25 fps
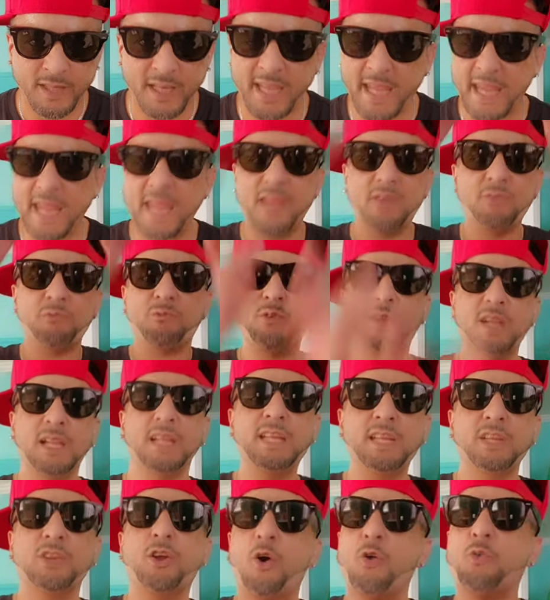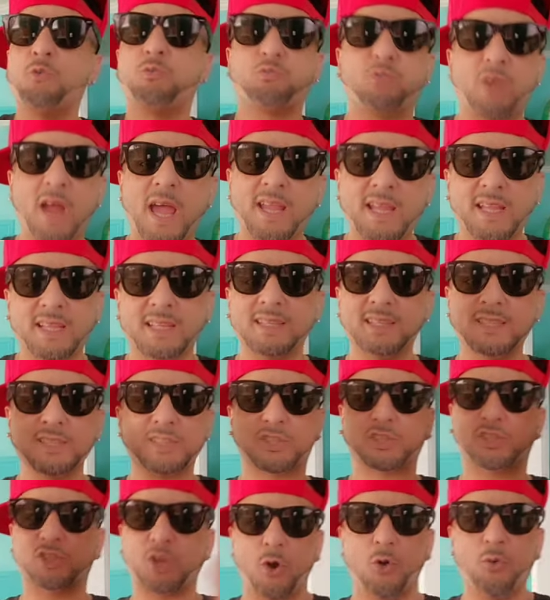Ain't really no regular
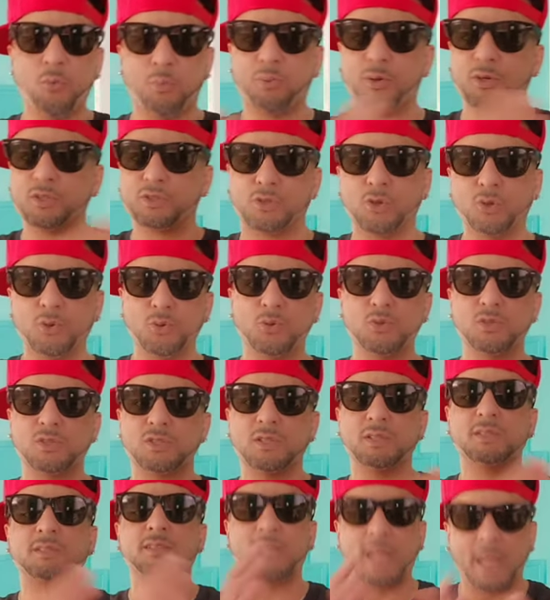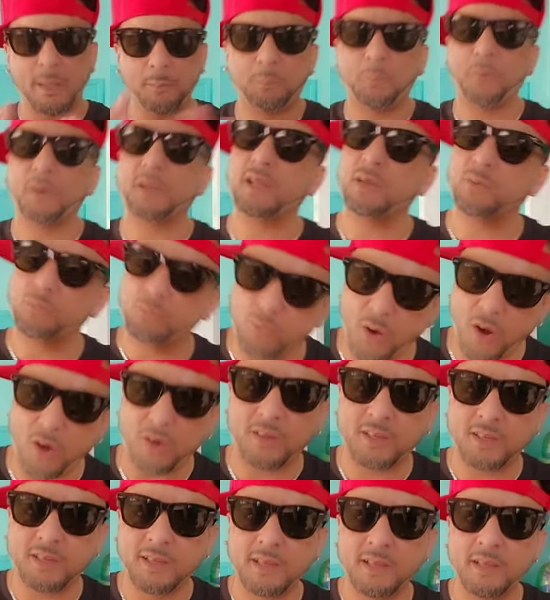sober dudes. They put in
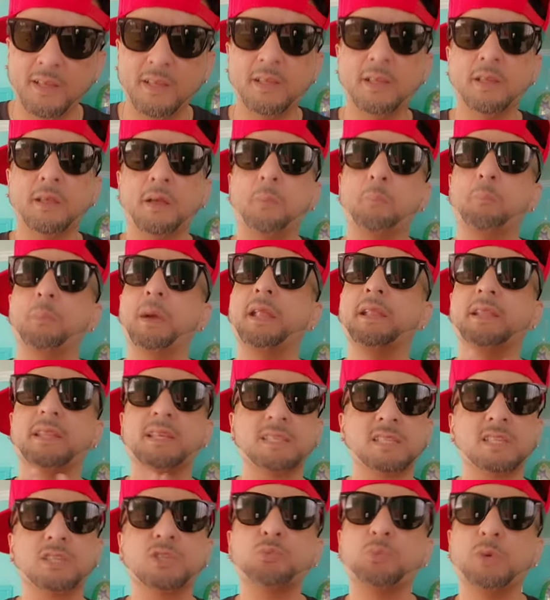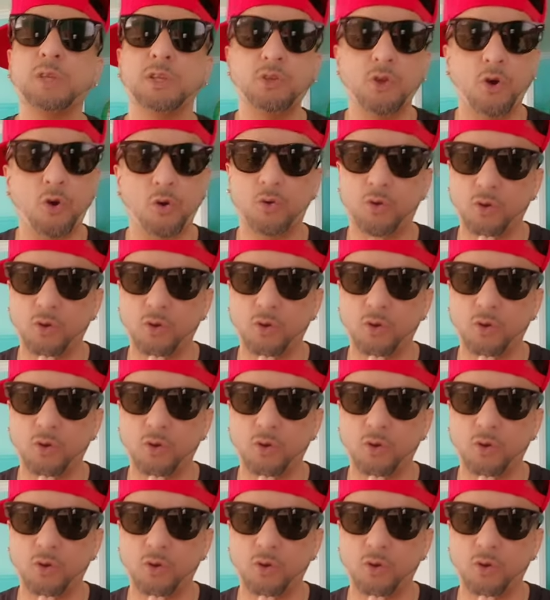work. And this is when no